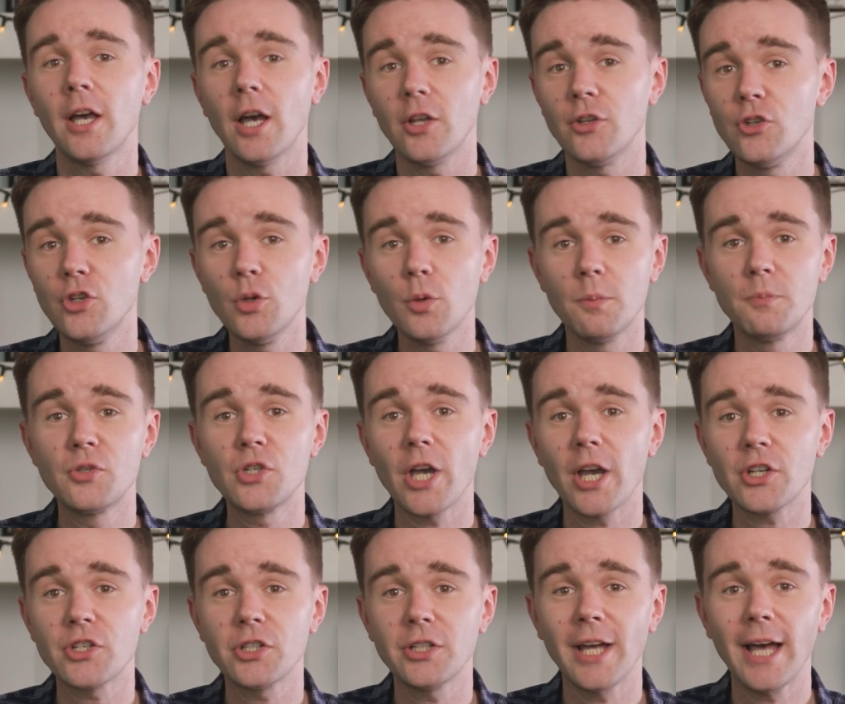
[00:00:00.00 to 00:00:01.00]
a new
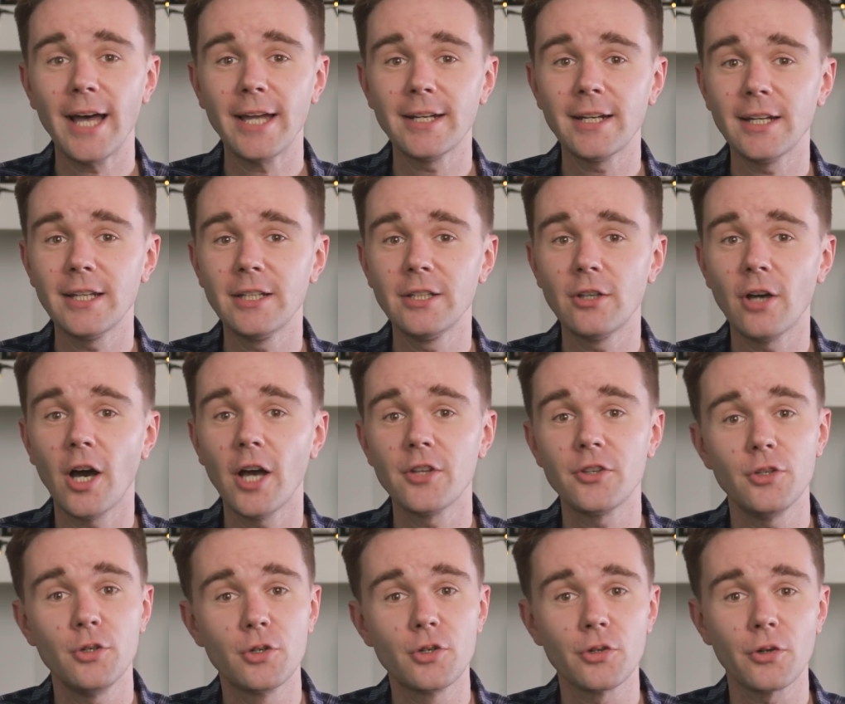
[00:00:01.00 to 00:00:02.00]
objection handling
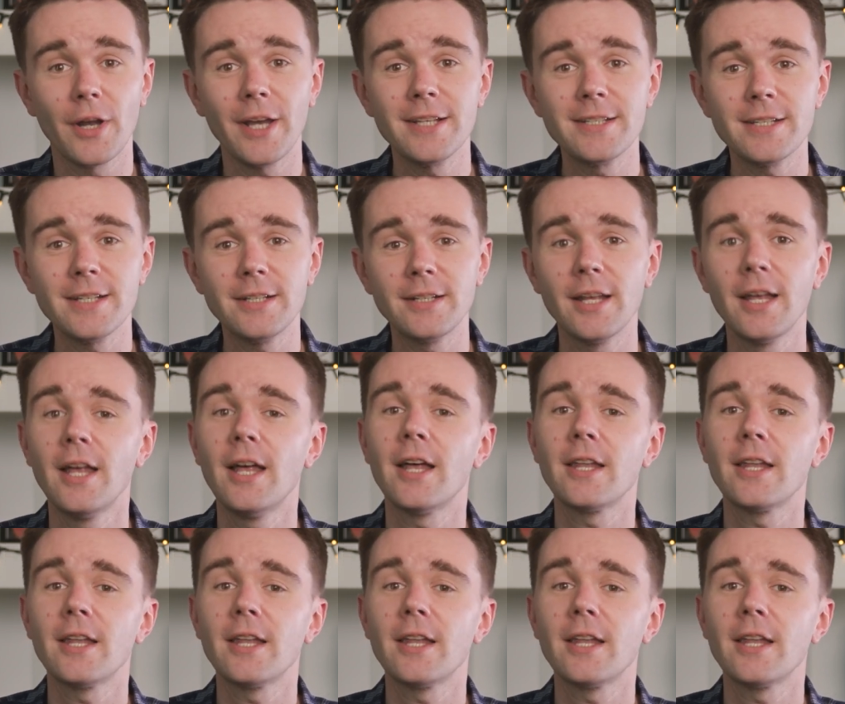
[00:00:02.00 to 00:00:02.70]
guide you created,